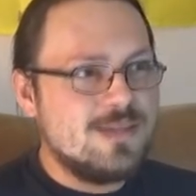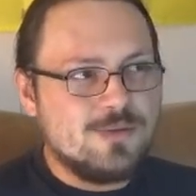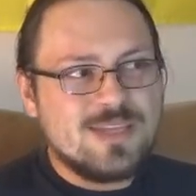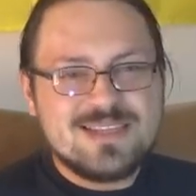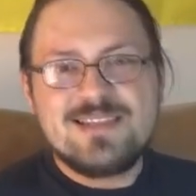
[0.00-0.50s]

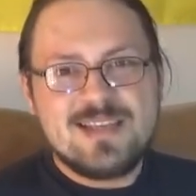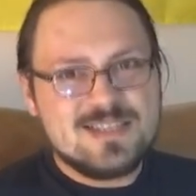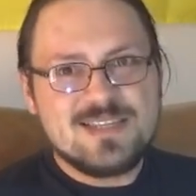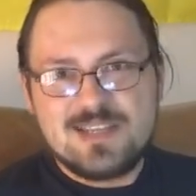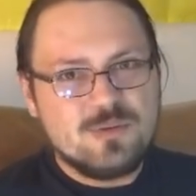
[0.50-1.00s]
Now that
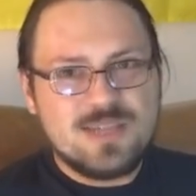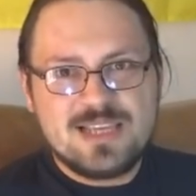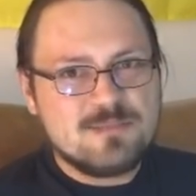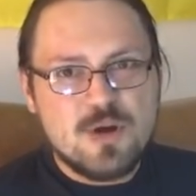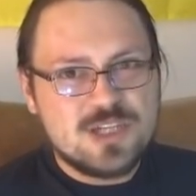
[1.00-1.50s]
doesn't sound
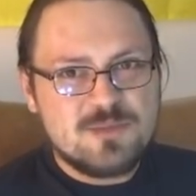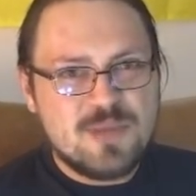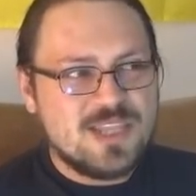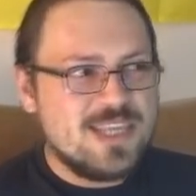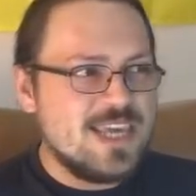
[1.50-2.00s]
like smart
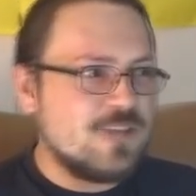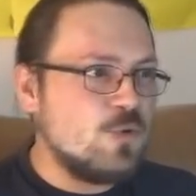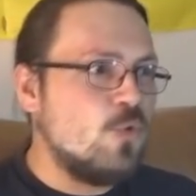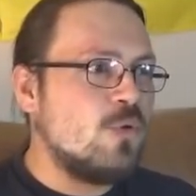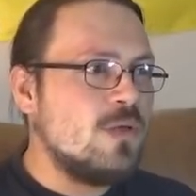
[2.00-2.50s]
spending at
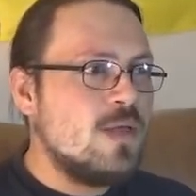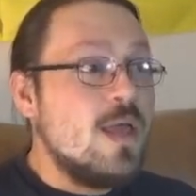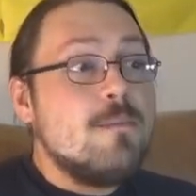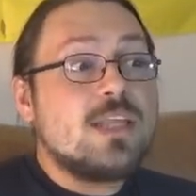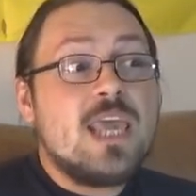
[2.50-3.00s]
all.
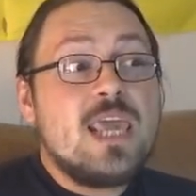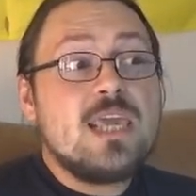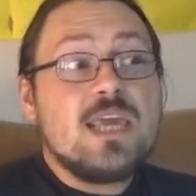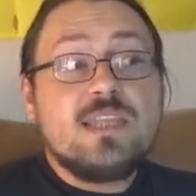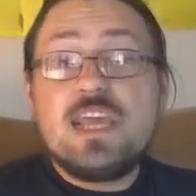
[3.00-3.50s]
But
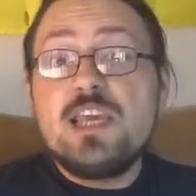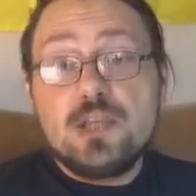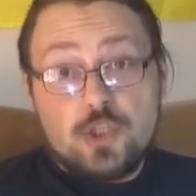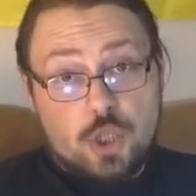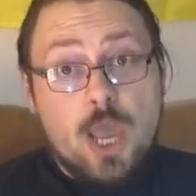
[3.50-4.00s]
hey,
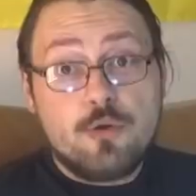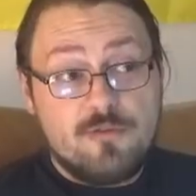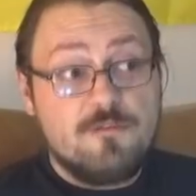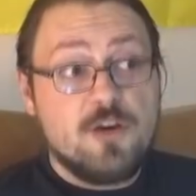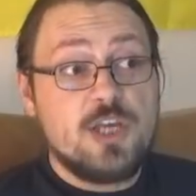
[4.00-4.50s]
they
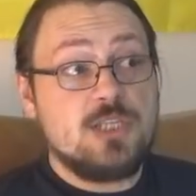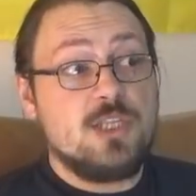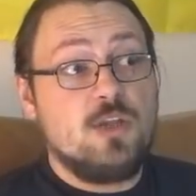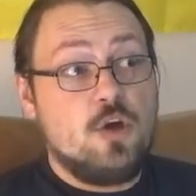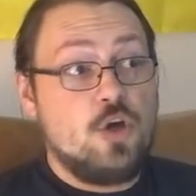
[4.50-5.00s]
sacrificed
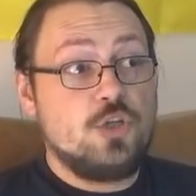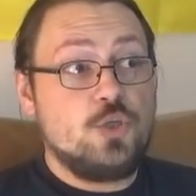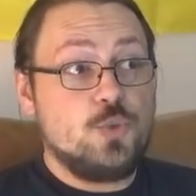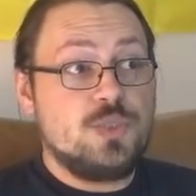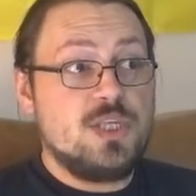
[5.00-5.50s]
a
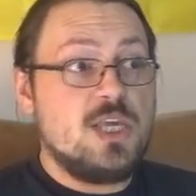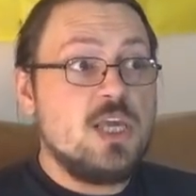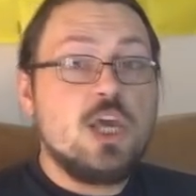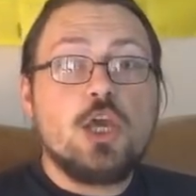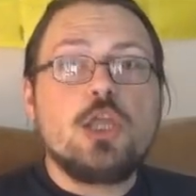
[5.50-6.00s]
lot, you
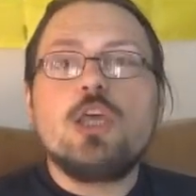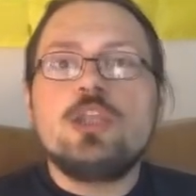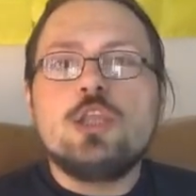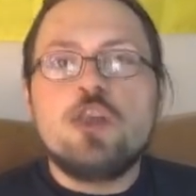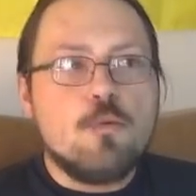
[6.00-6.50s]
see.
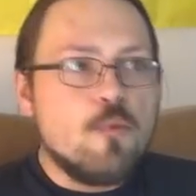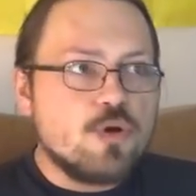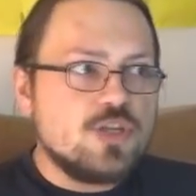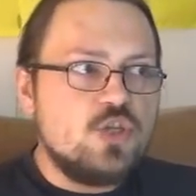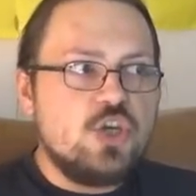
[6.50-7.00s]
No
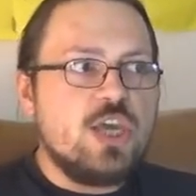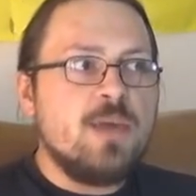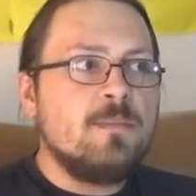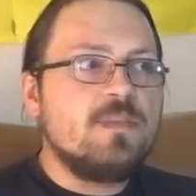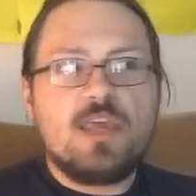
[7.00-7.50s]
more
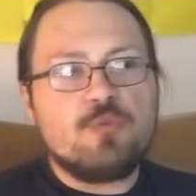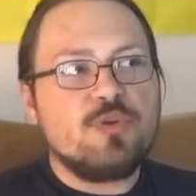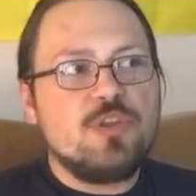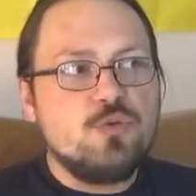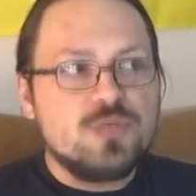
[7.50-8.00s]
gym, they
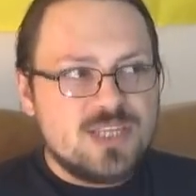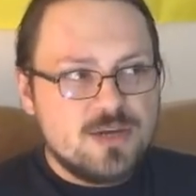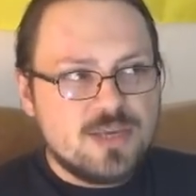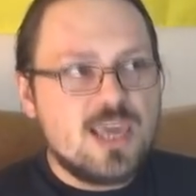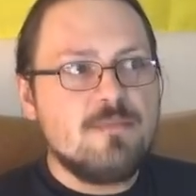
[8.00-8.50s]
reduced
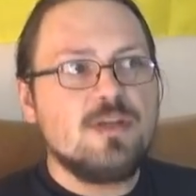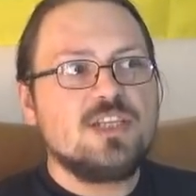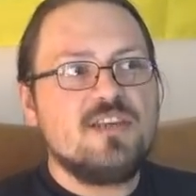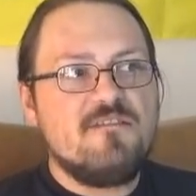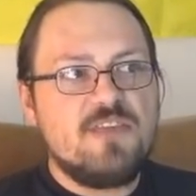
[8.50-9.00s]
their cable
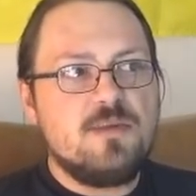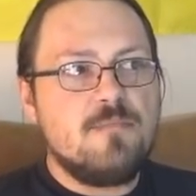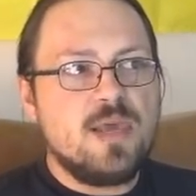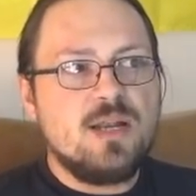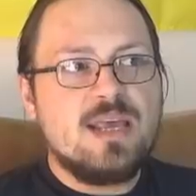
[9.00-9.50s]
TV
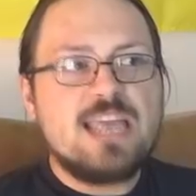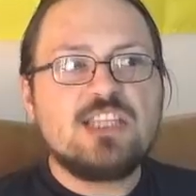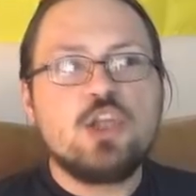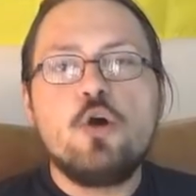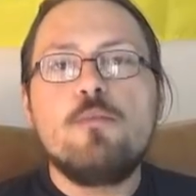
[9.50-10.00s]
bill,
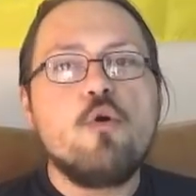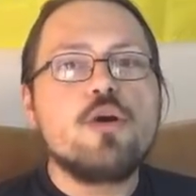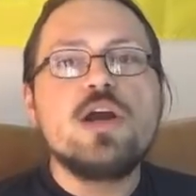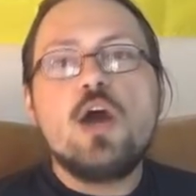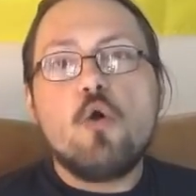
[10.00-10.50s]
and no
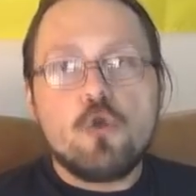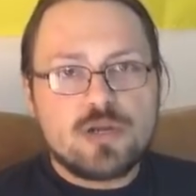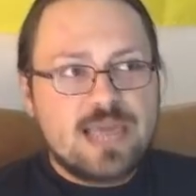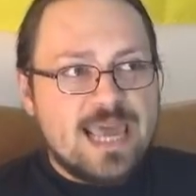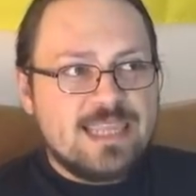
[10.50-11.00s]
more
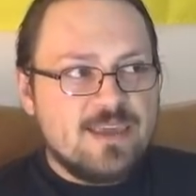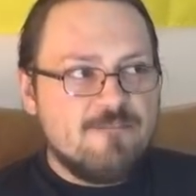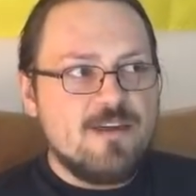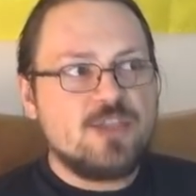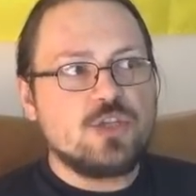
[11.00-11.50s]
organic
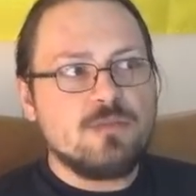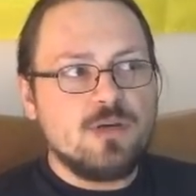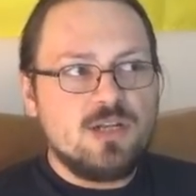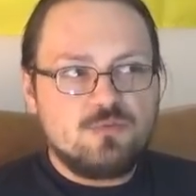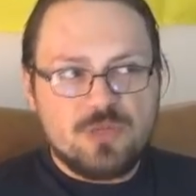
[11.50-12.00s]

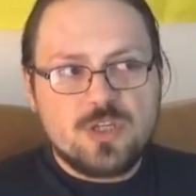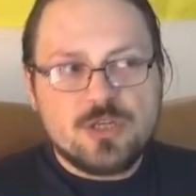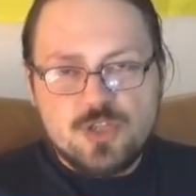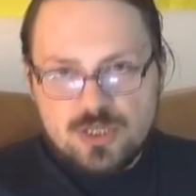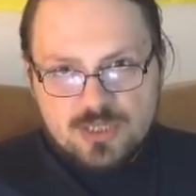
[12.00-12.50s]
vegetables, which
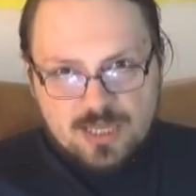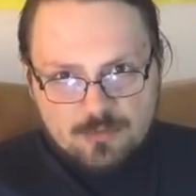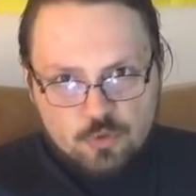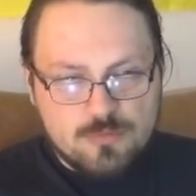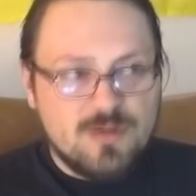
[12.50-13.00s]
are just
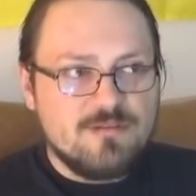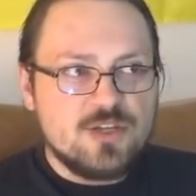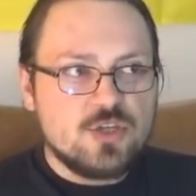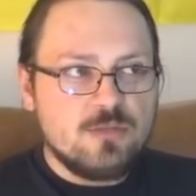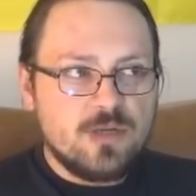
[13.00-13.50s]
like normal
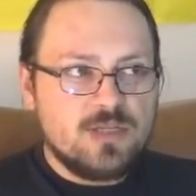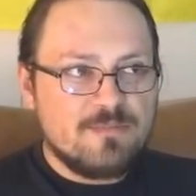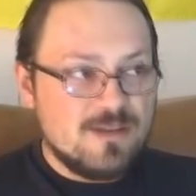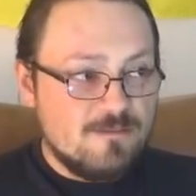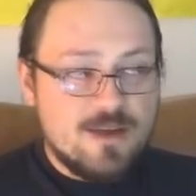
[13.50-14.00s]
vegetables,
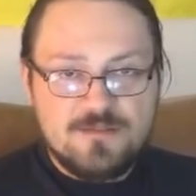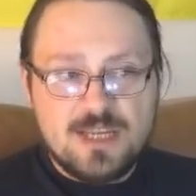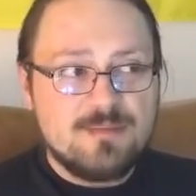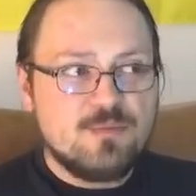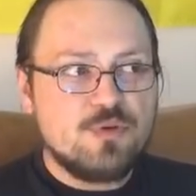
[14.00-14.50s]
but 5
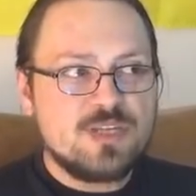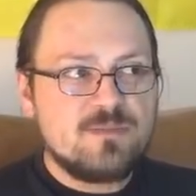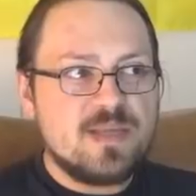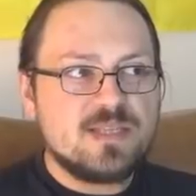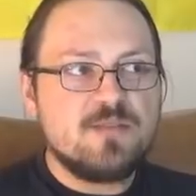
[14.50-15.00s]
times more
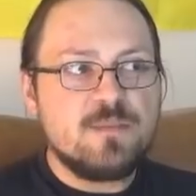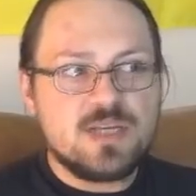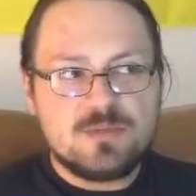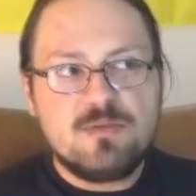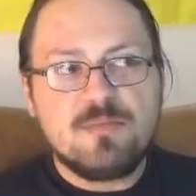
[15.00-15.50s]
expensive
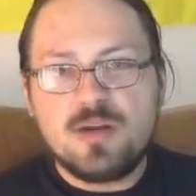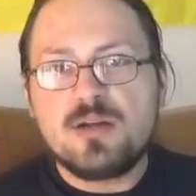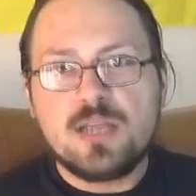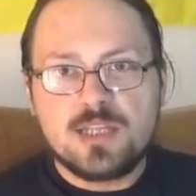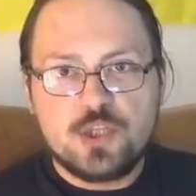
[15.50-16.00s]
because people
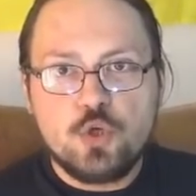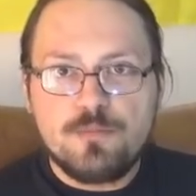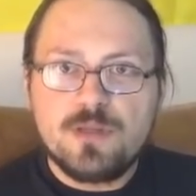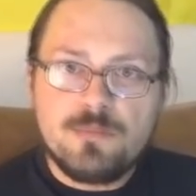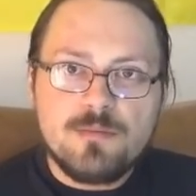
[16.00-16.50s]
are not
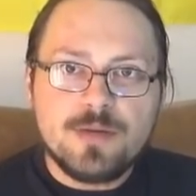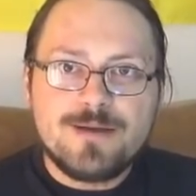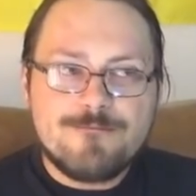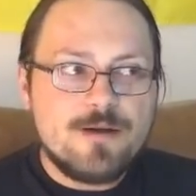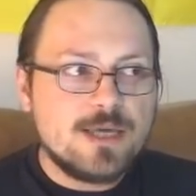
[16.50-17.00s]
stupid. People
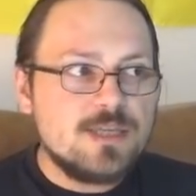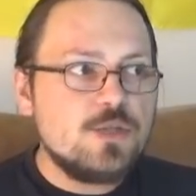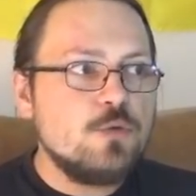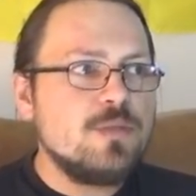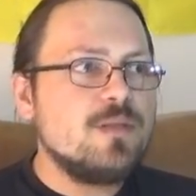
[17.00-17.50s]
are fucking
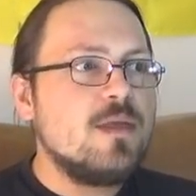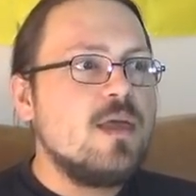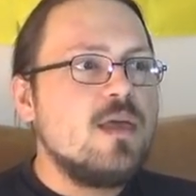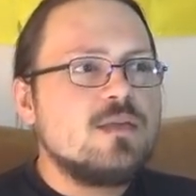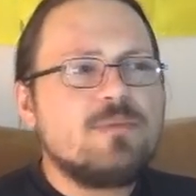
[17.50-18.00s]
stupid.
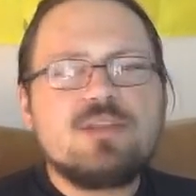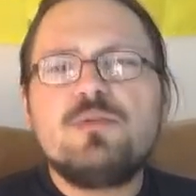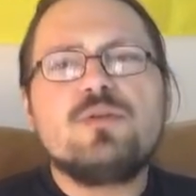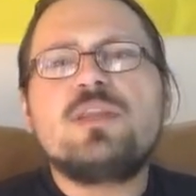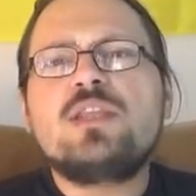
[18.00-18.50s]
But
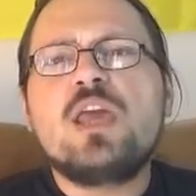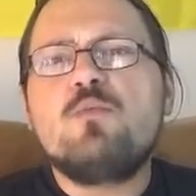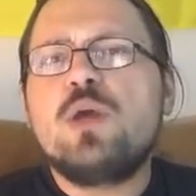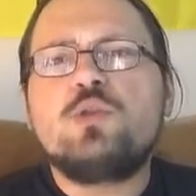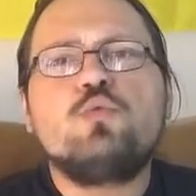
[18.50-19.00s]
you know, they
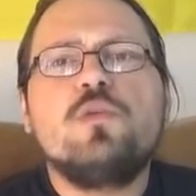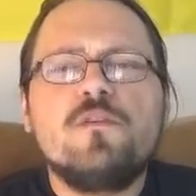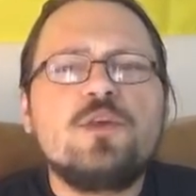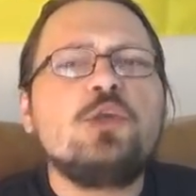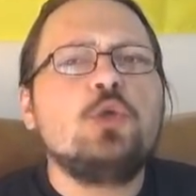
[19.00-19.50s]
went to
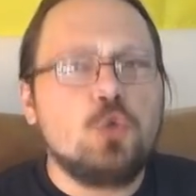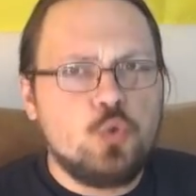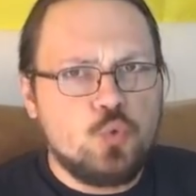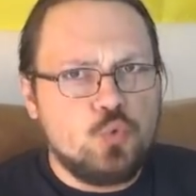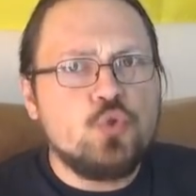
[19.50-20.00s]
a
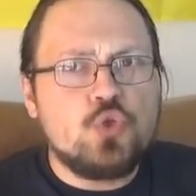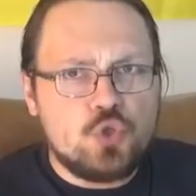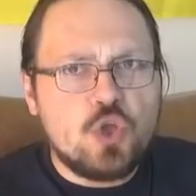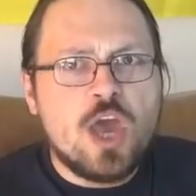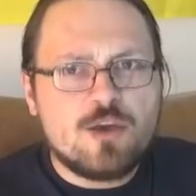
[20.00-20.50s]
huge
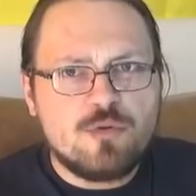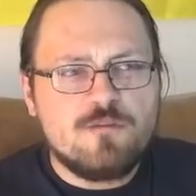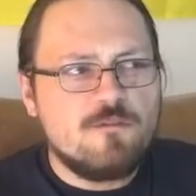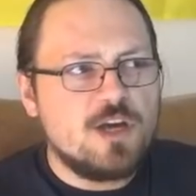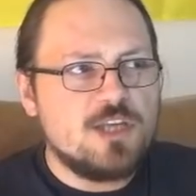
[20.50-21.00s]

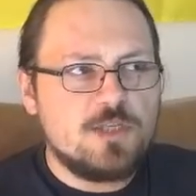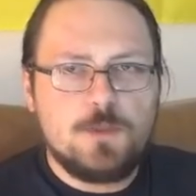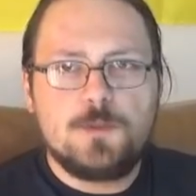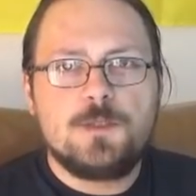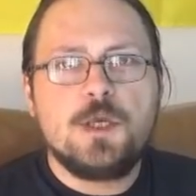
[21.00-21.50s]
sacrifice,
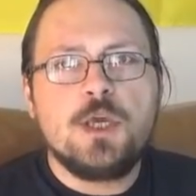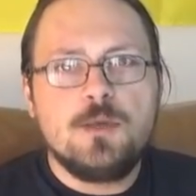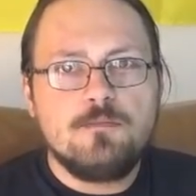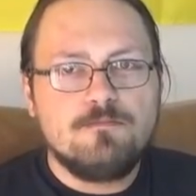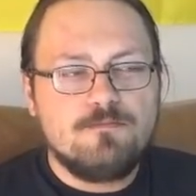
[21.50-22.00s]
you see.